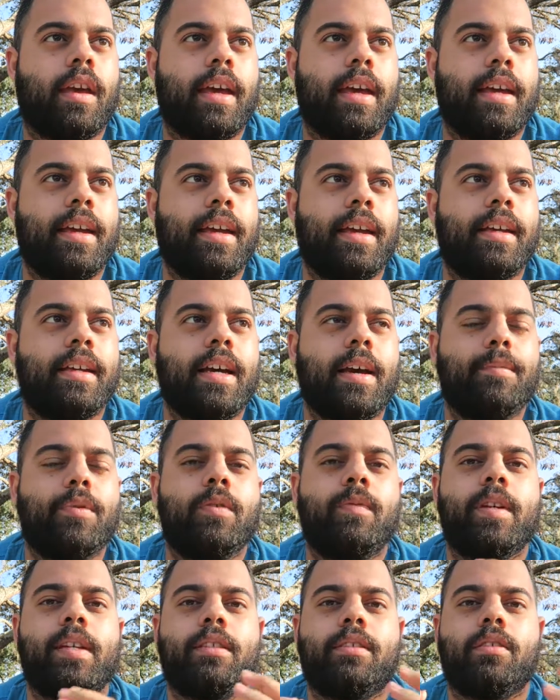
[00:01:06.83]
it
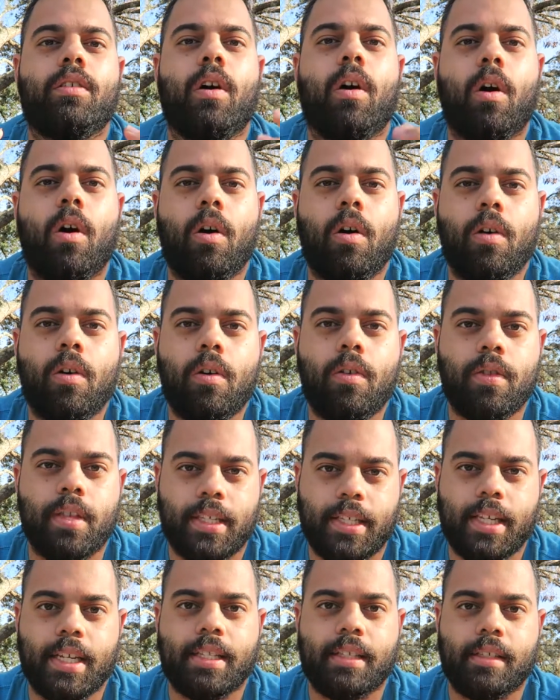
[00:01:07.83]
captivates all the
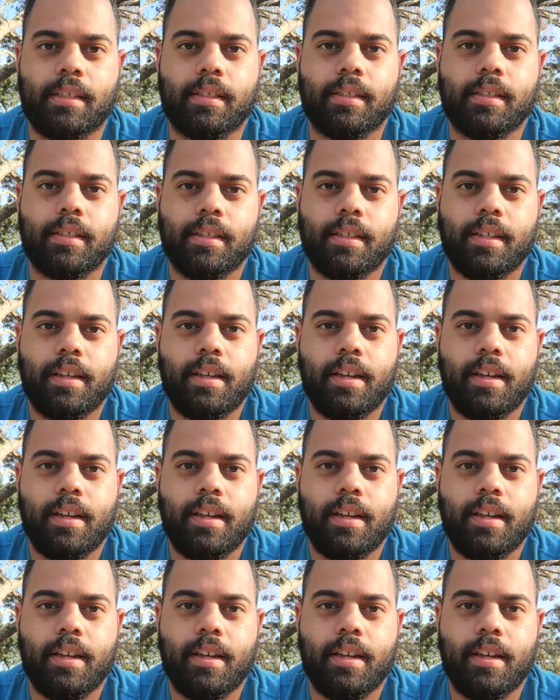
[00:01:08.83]
senses,